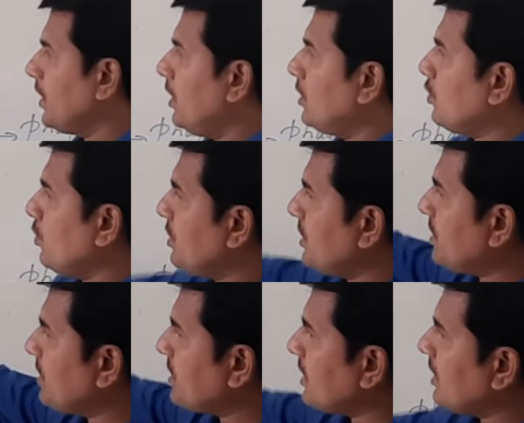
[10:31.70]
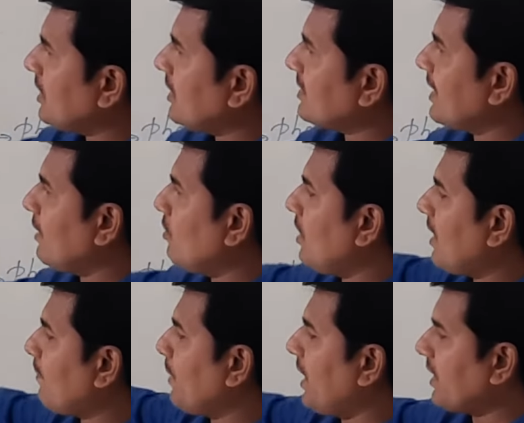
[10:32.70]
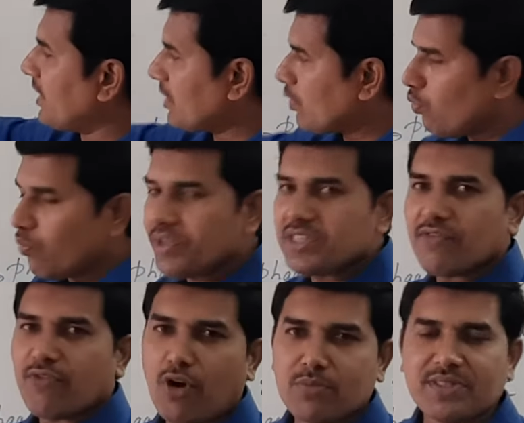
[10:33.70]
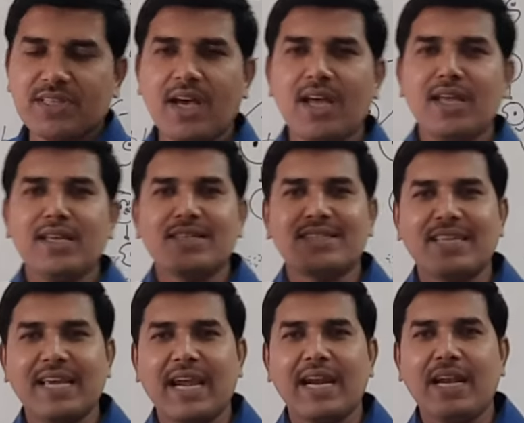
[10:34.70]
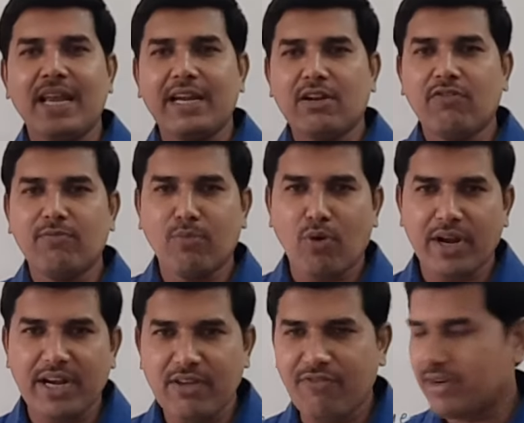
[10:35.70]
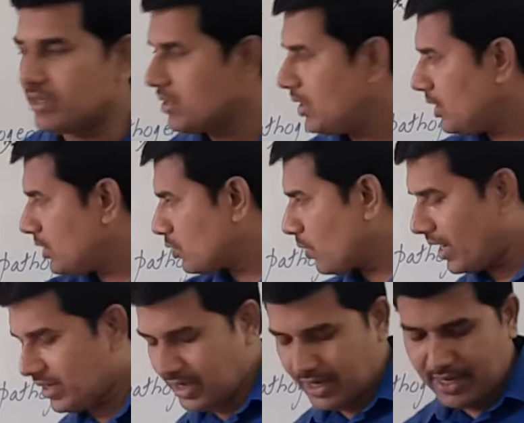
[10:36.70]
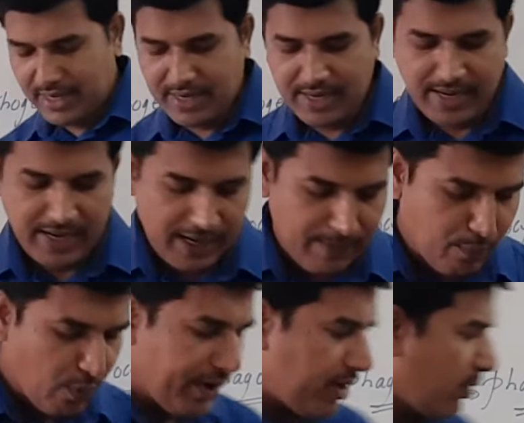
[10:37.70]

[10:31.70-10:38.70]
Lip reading: So this is the cellular barrier which forms the second line of body defense. So at the end point,